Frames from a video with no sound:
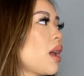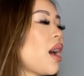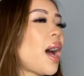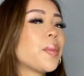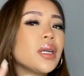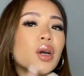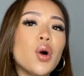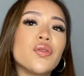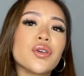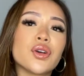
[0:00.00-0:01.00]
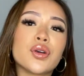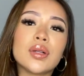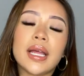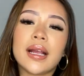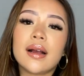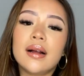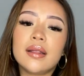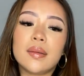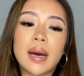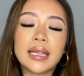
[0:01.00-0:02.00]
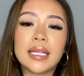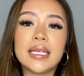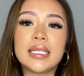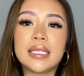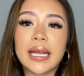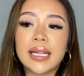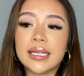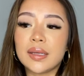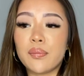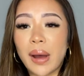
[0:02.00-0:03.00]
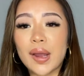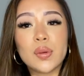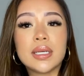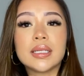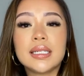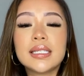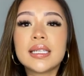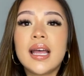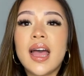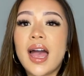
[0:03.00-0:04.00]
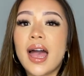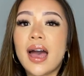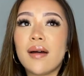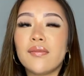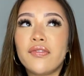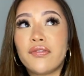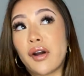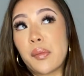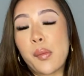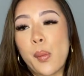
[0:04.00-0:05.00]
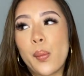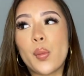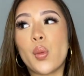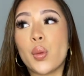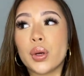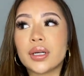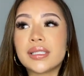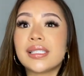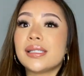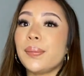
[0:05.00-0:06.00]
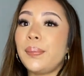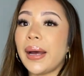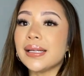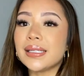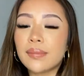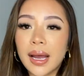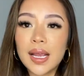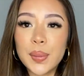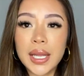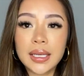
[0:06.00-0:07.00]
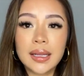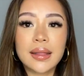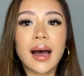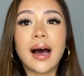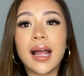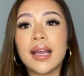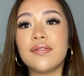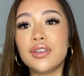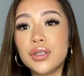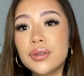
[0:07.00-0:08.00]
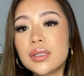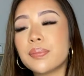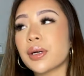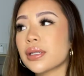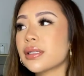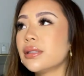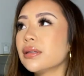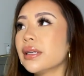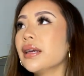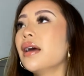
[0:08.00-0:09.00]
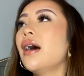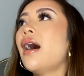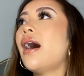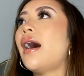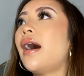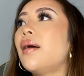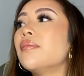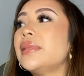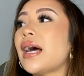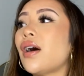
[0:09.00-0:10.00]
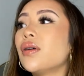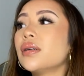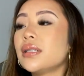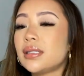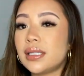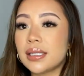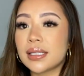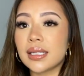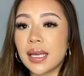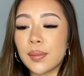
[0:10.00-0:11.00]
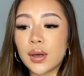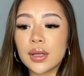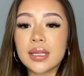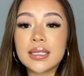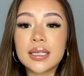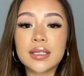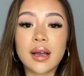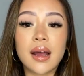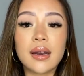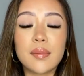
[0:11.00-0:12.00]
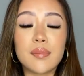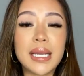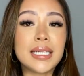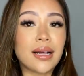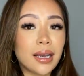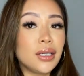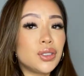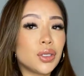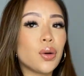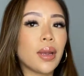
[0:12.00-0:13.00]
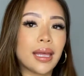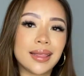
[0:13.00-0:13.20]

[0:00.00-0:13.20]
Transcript: I'm gonna go over like the monthlies, dailies, and bi-weeklies, from worst to best in my opinion that I have used personally. Now, disclaimer, this is not me telling you to go get